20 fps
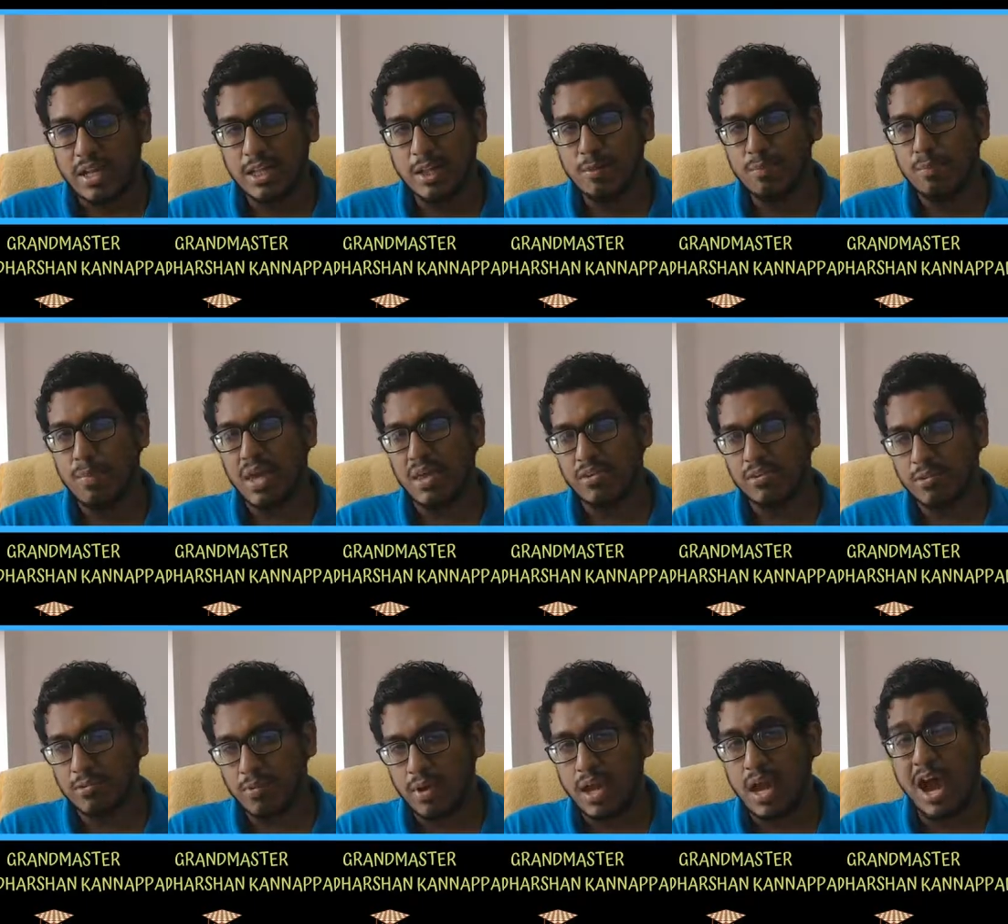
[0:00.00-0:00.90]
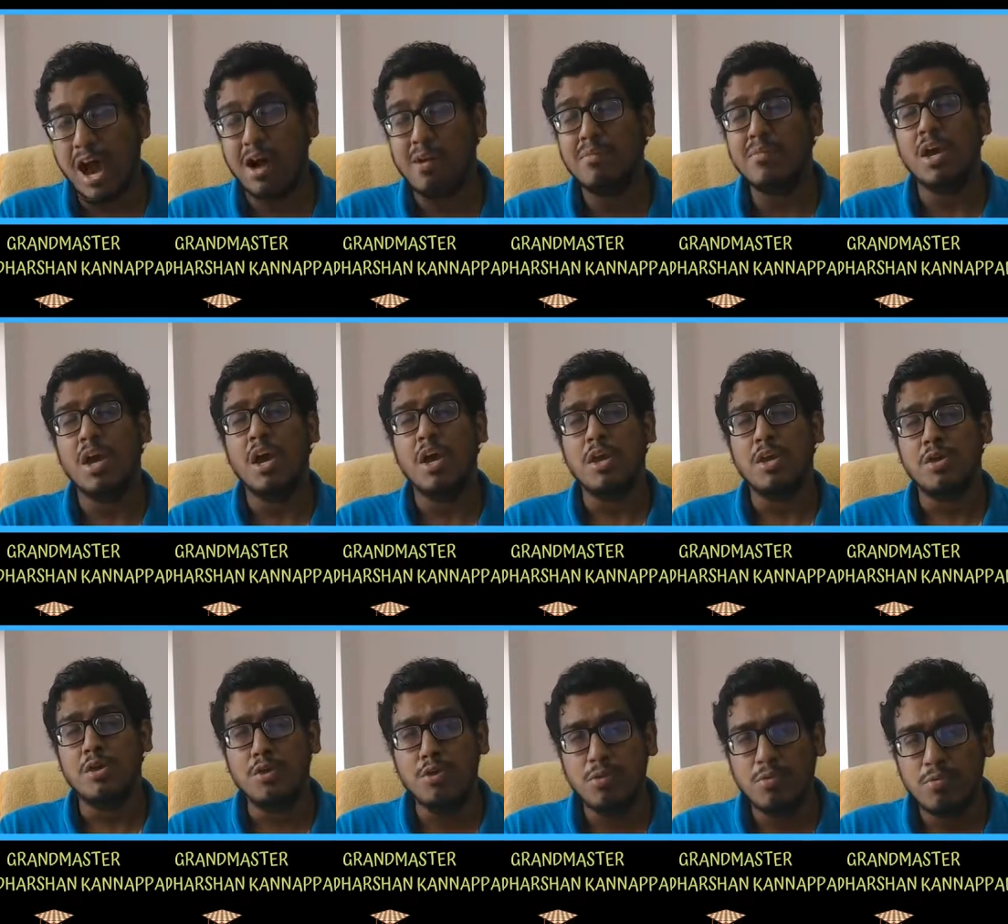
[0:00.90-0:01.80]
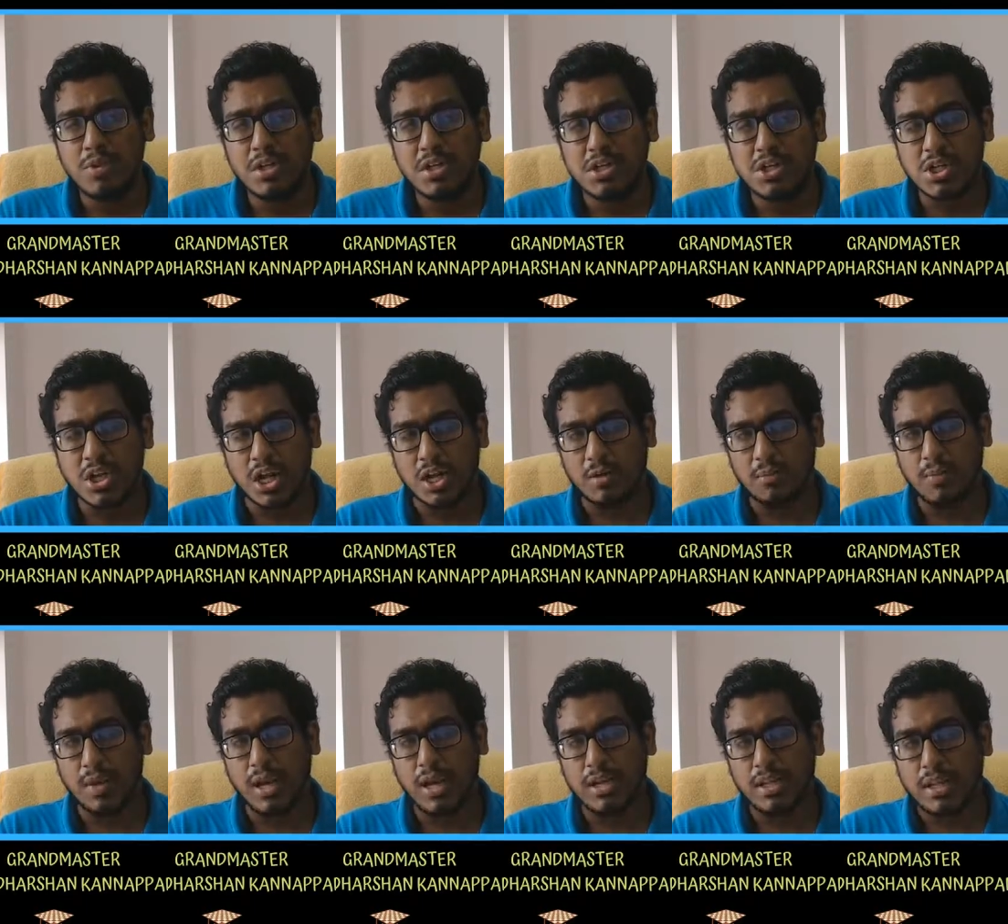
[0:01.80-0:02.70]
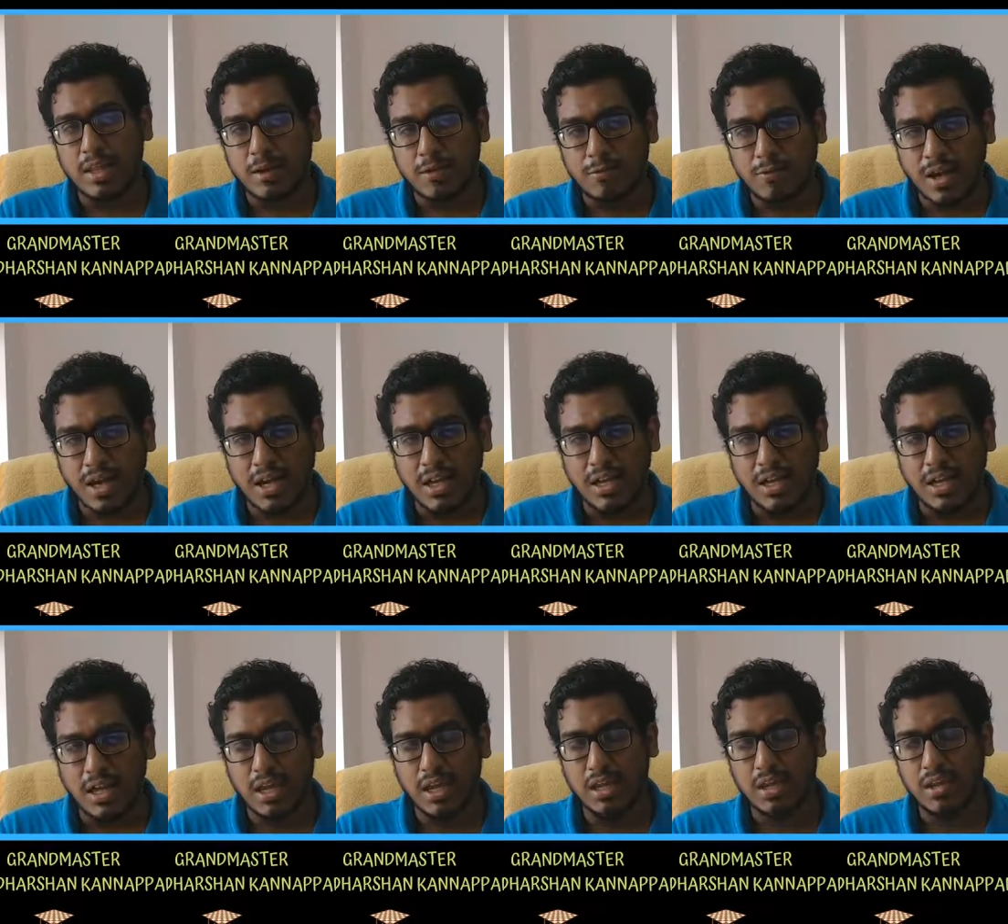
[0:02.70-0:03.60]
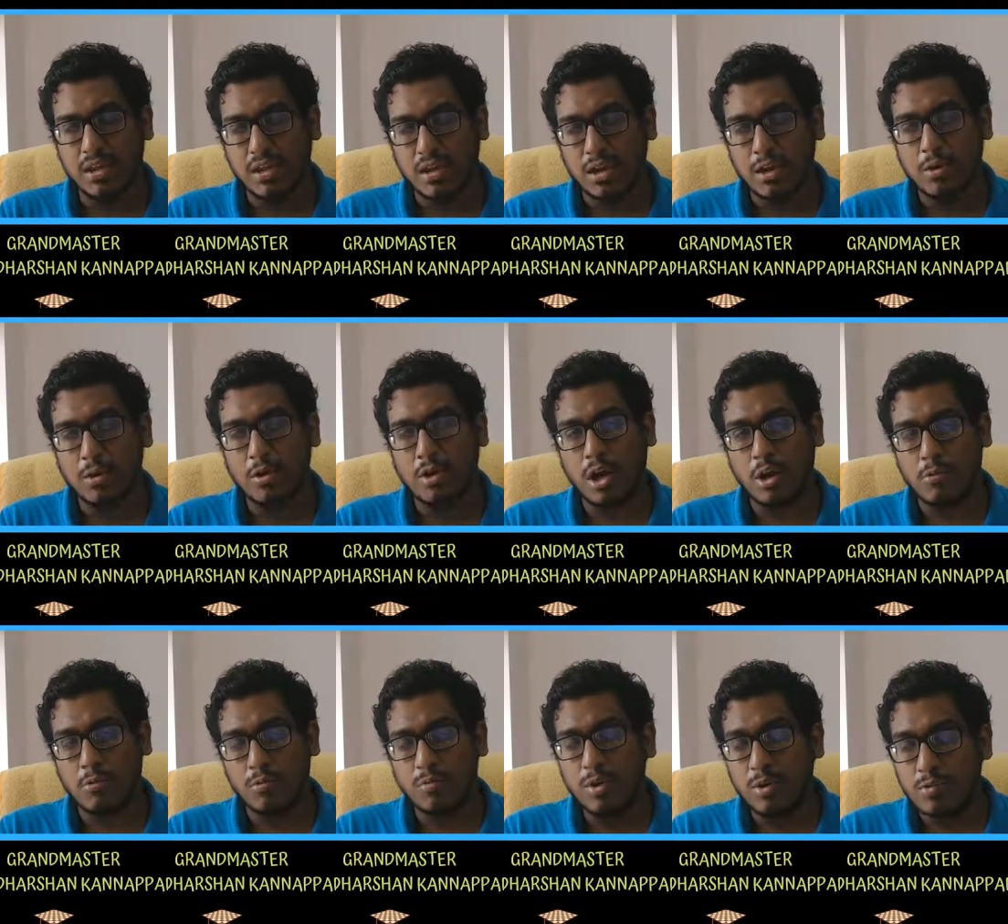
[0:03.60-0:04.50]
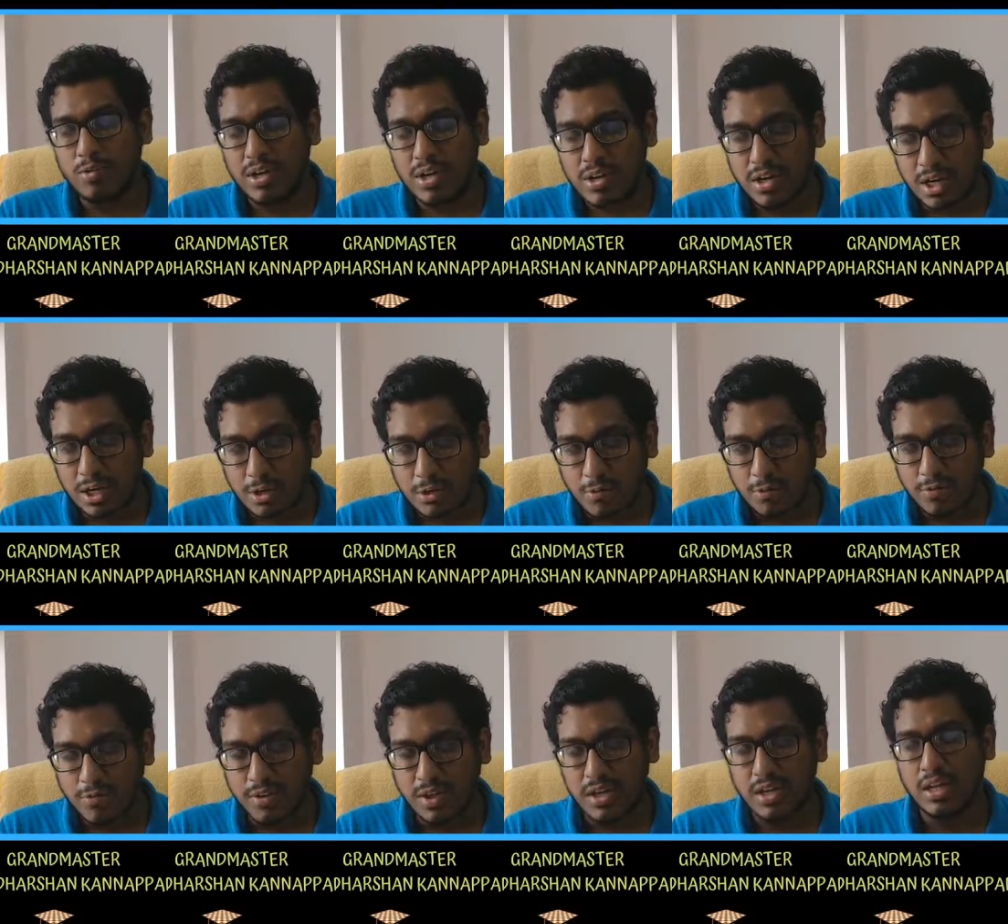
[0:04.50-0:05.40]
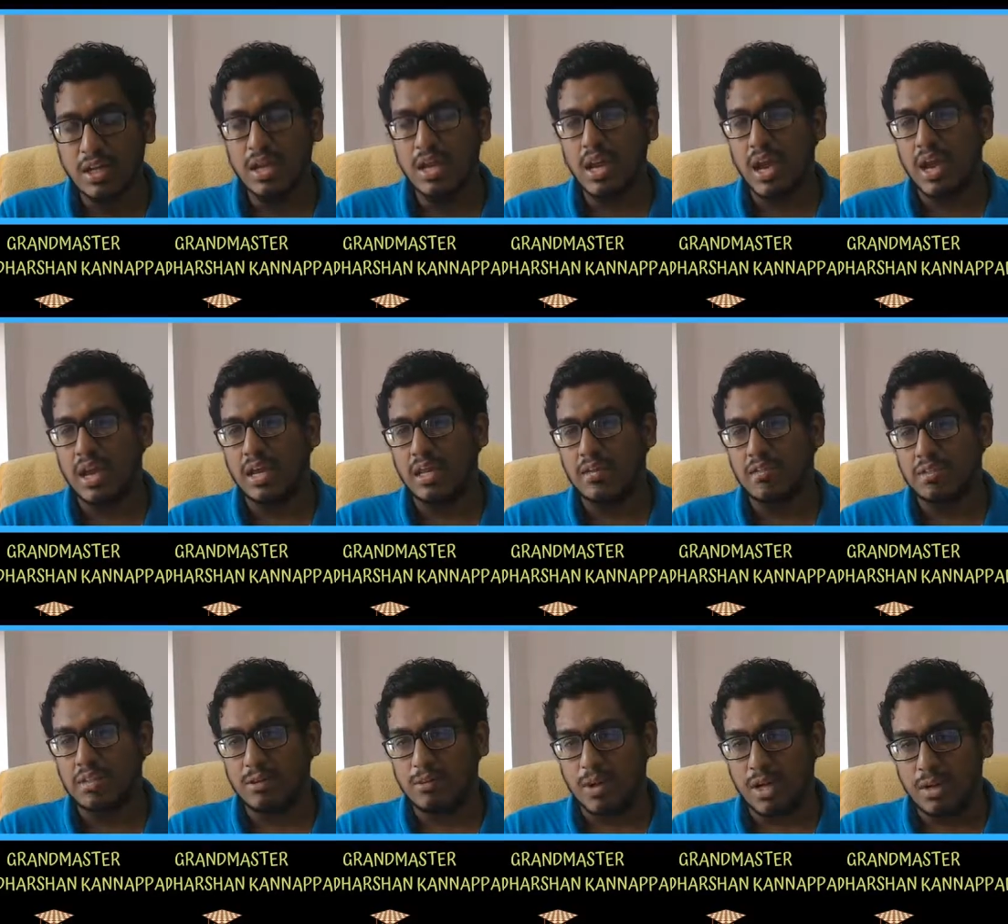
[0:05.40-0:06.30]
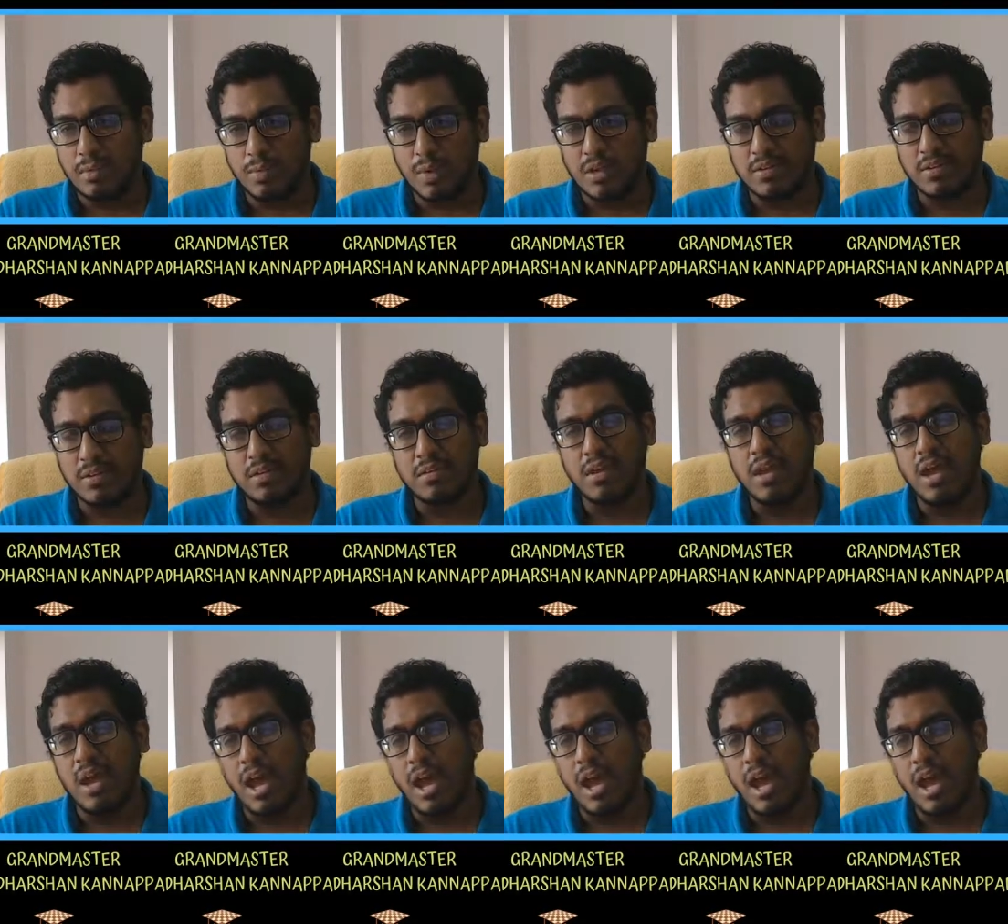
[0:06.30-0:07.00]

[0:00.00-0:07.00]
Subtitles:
the best way how you would checkmate the white king here, or how you would try to win against the white pieces.